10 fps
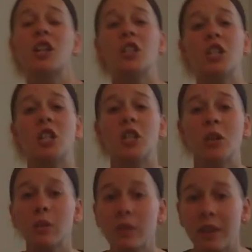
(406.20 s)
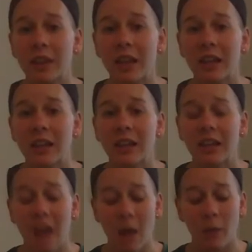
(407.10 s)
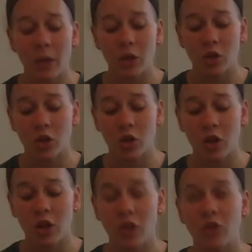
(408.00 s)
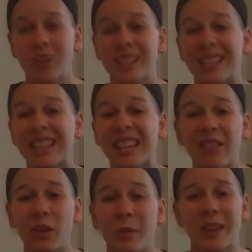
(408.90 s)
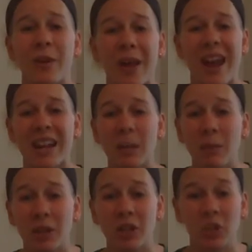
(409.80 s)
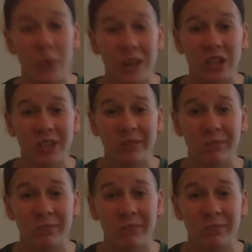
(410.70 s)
do you think that we should just leave it without any punctuation?